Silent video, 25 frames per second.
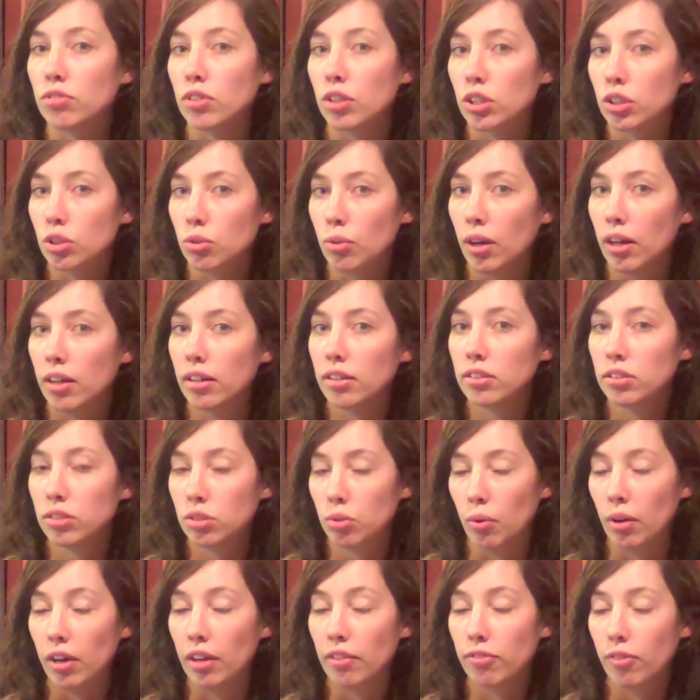for
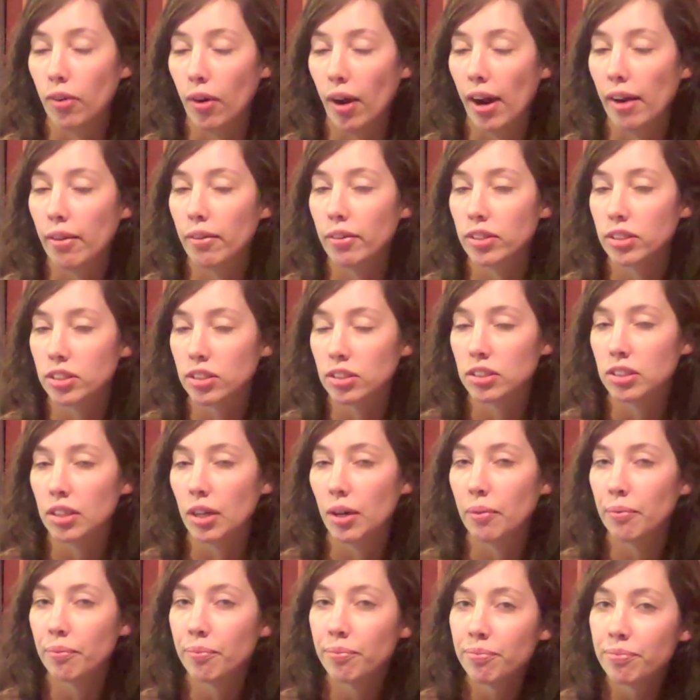24 hours or
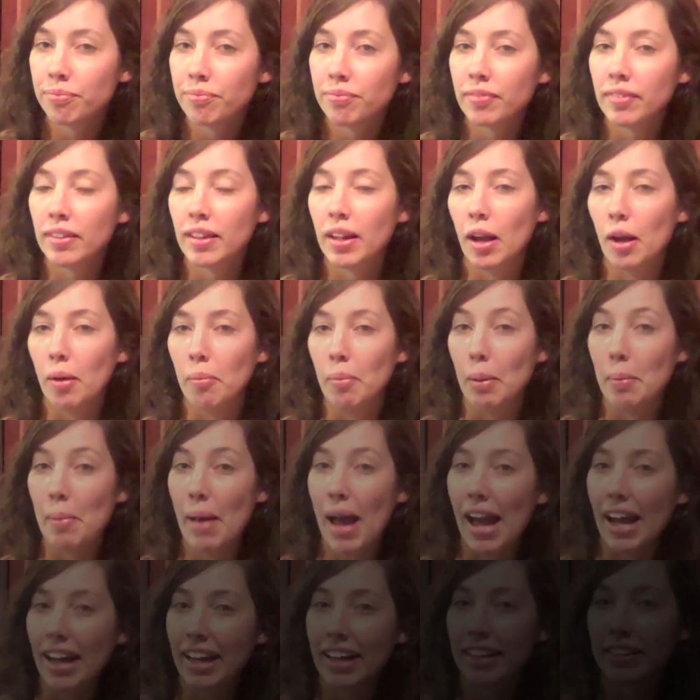so. Be
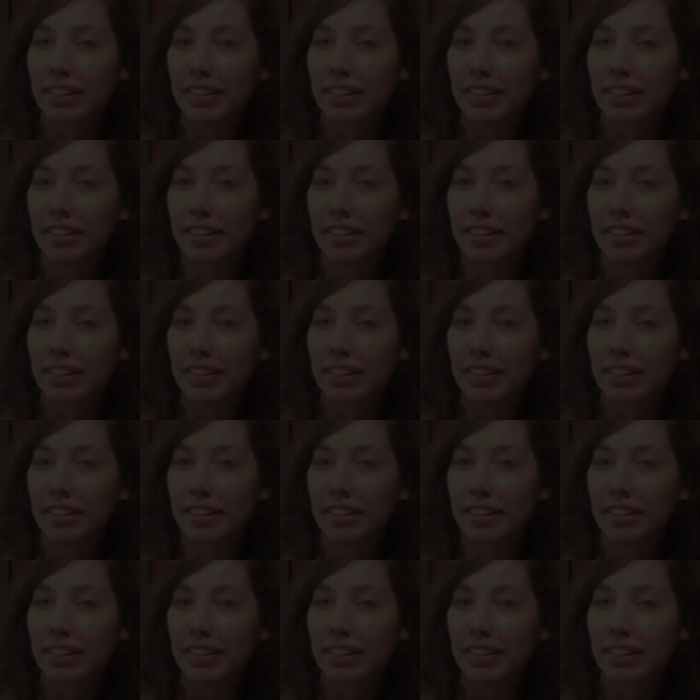back.